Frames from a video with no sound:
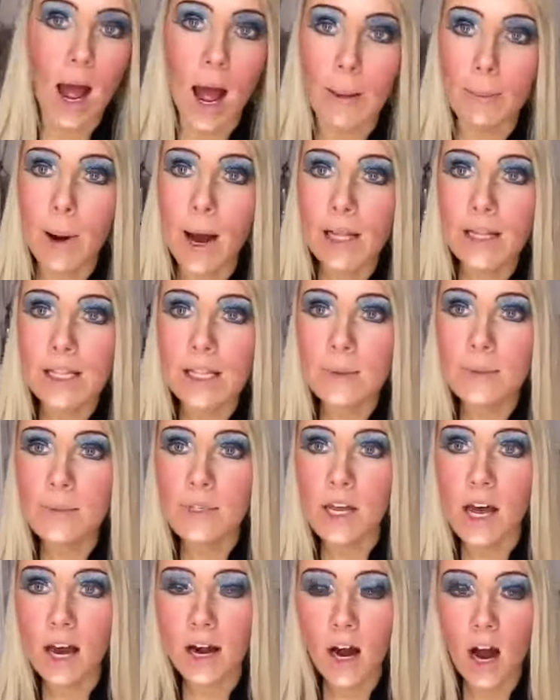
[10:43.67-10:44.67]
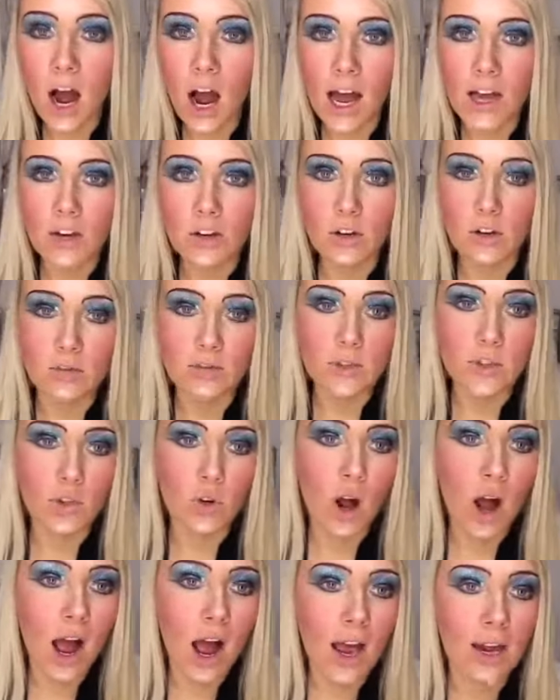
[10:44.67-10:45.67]
Now my lips are kind of
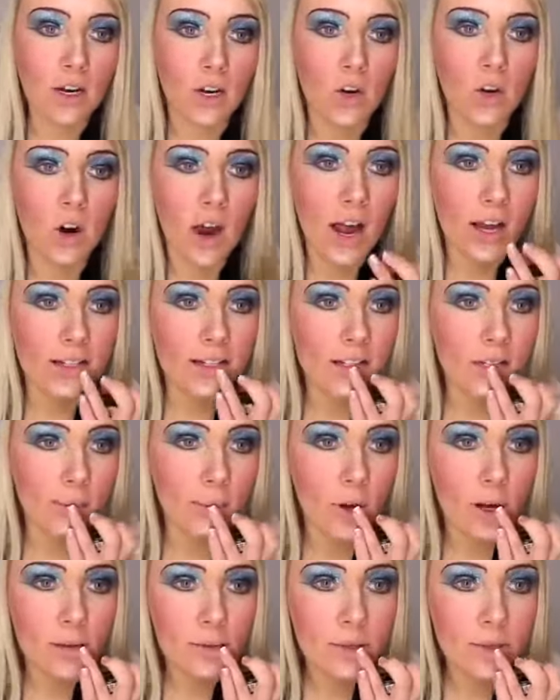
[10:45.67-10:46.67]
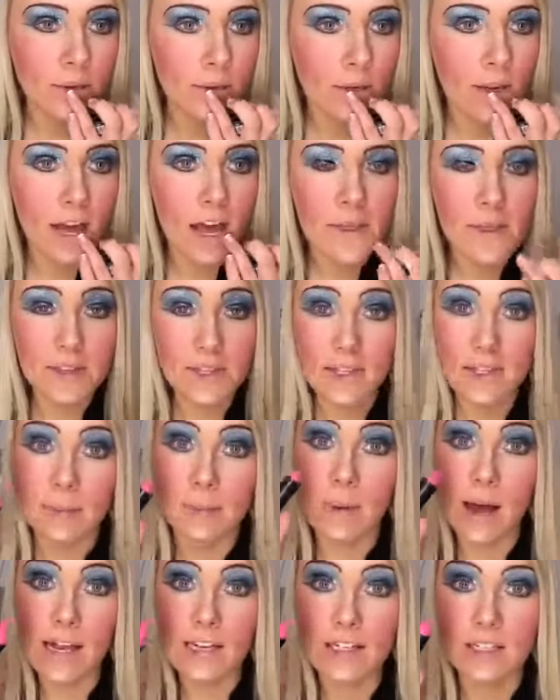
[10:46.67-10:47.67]
dry and cracked at the moment, and this is a
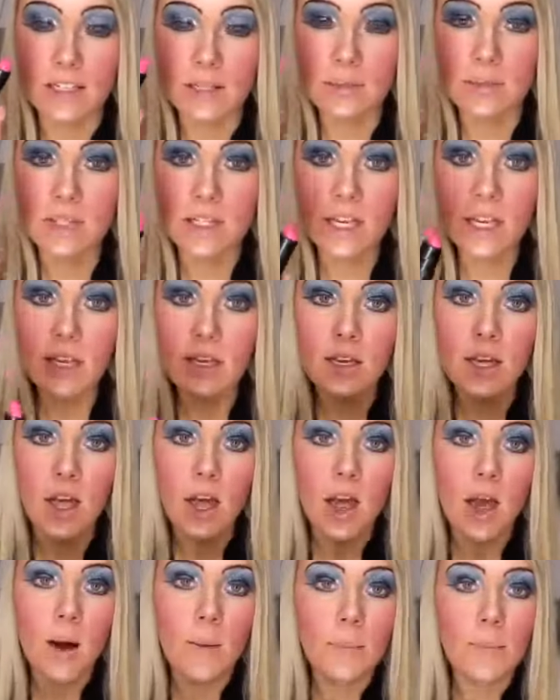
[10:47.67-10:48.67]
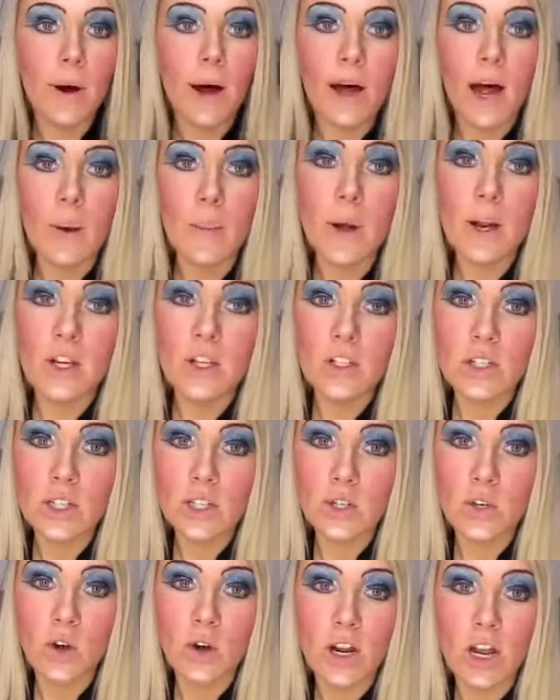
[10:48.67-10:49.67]
matte lipstick, but I'm
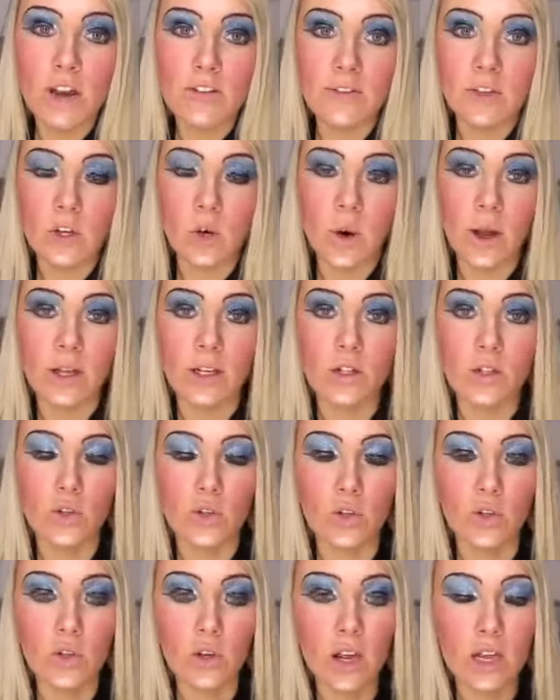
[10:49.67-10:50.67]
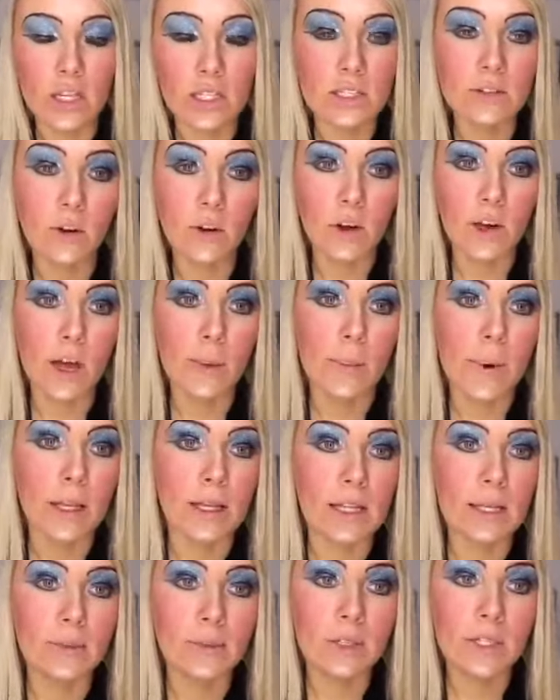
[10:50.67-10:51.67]
actually not even going to exfoliate
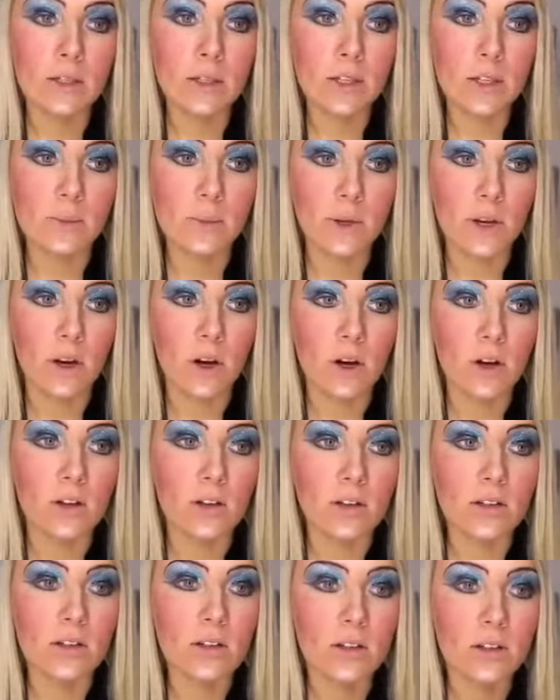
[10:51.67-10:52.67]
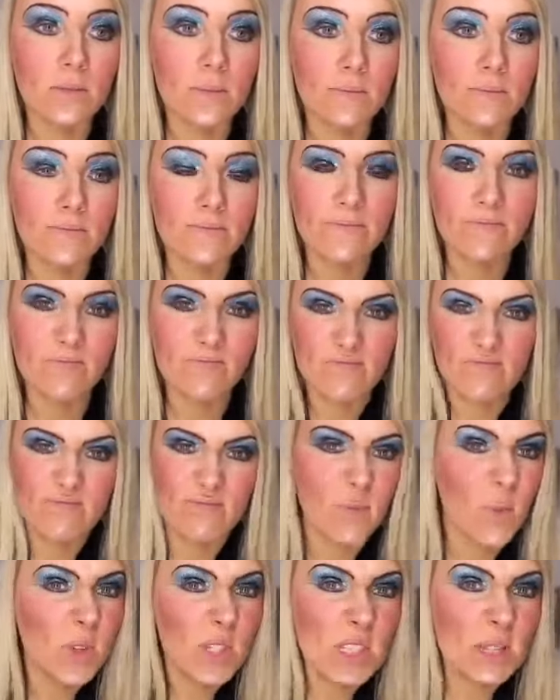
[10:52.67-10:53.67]
my lips just because,
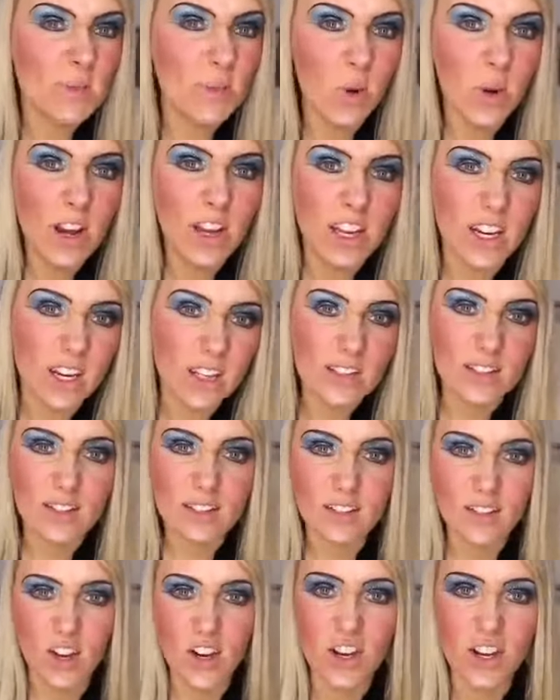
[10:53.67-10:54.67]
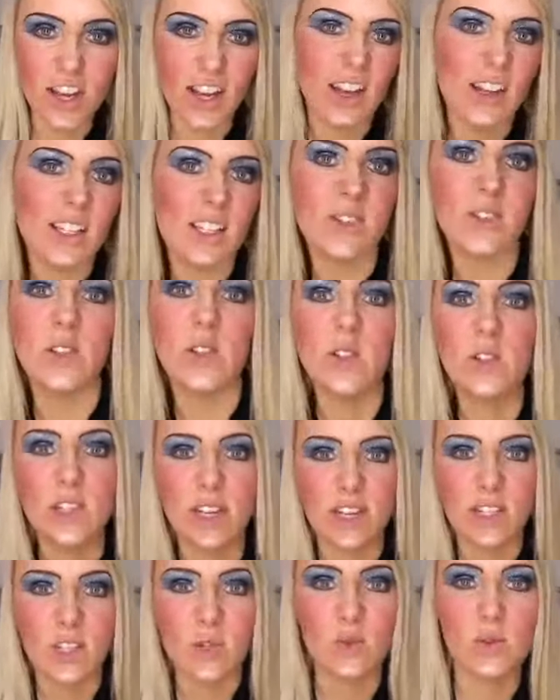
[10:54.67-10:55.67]
what's the point? It doesn't, who cares if it looks
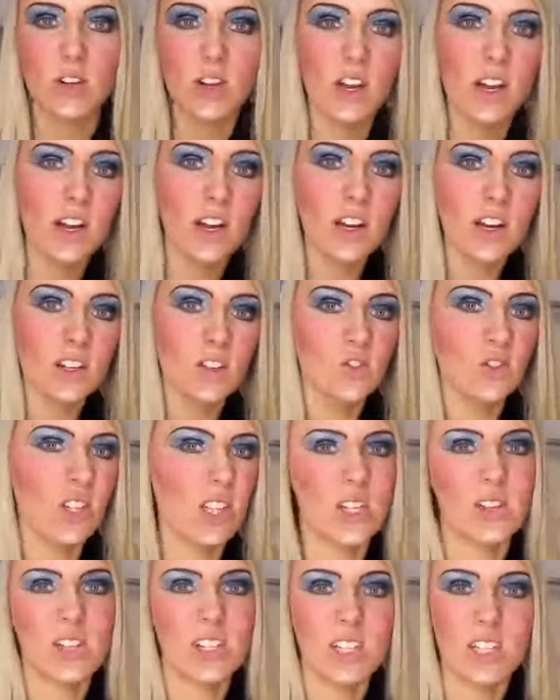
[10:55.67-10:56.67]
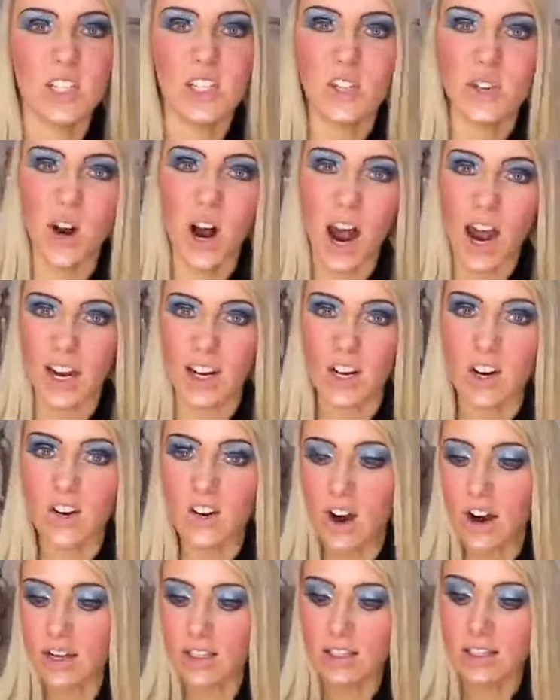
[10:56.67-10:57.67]
like it's really dry and
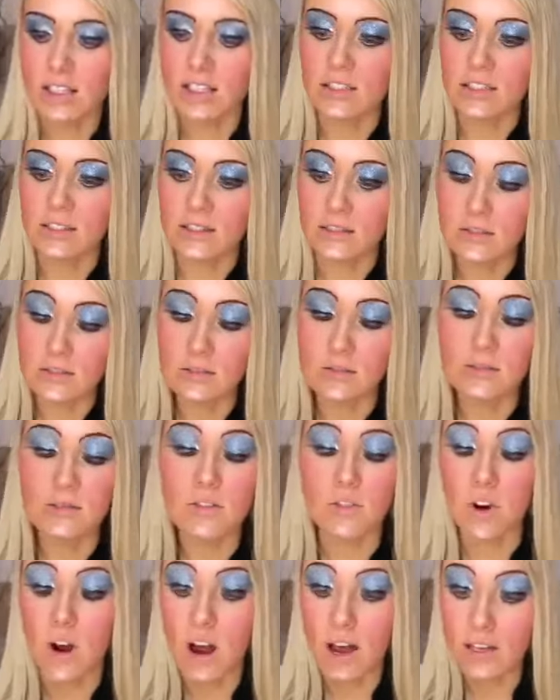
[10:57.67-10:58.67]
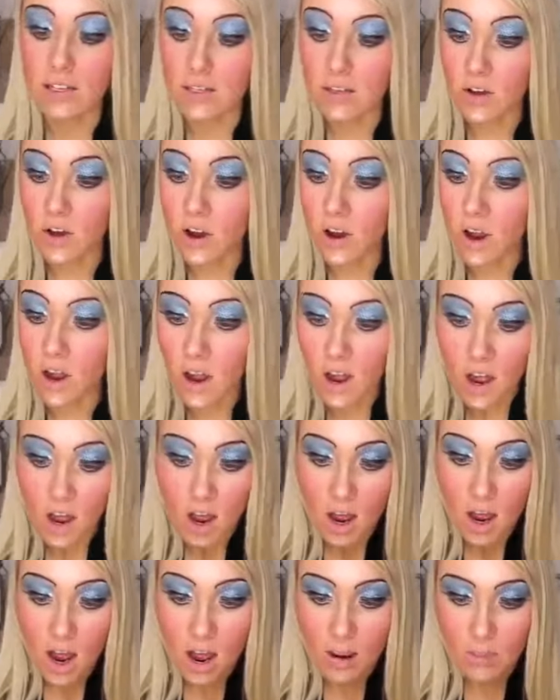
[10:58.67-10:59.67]
crackly and dry. So
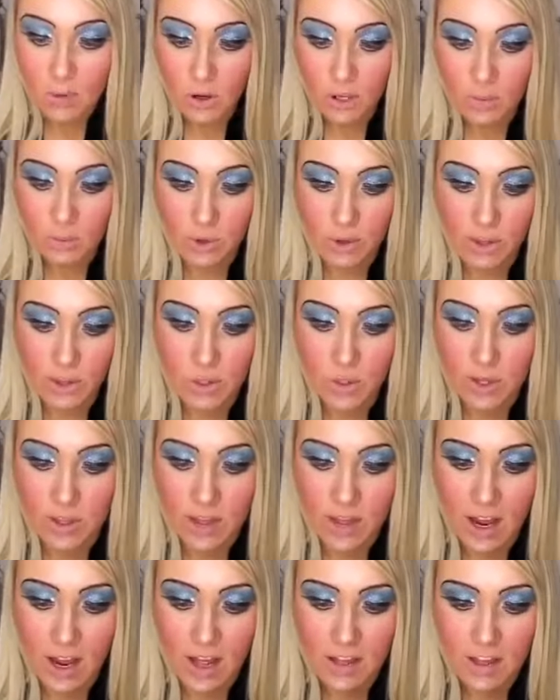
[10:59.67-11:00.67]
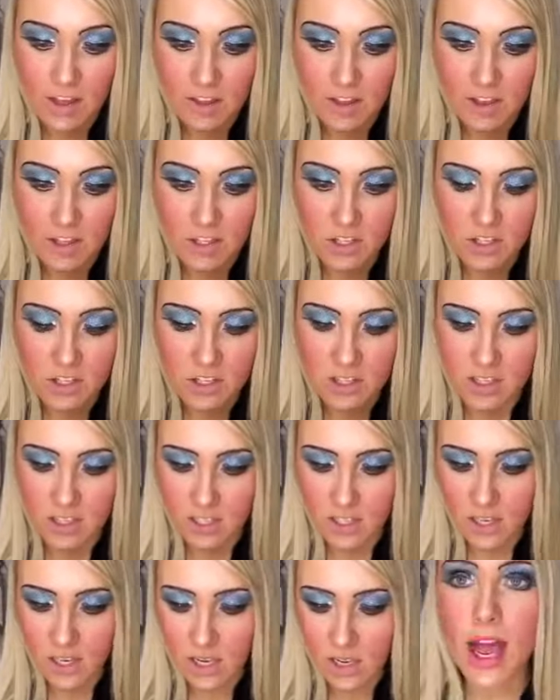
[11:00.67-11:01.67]
I'm not going to bother doing that, I think that's just
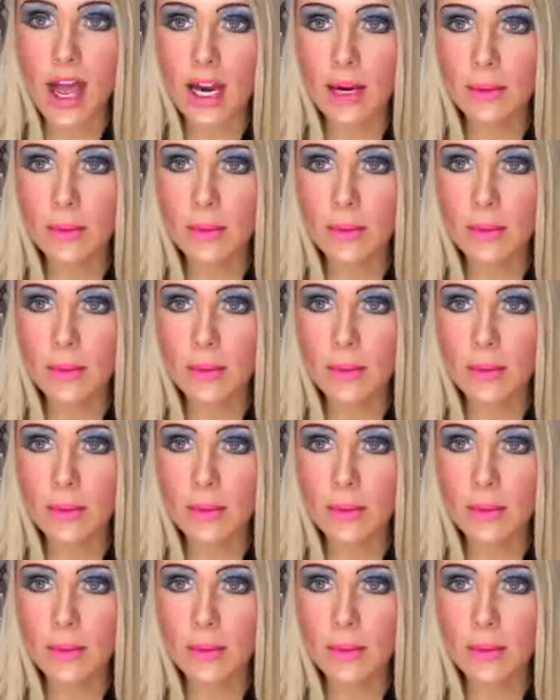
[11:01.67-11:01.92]
silly. And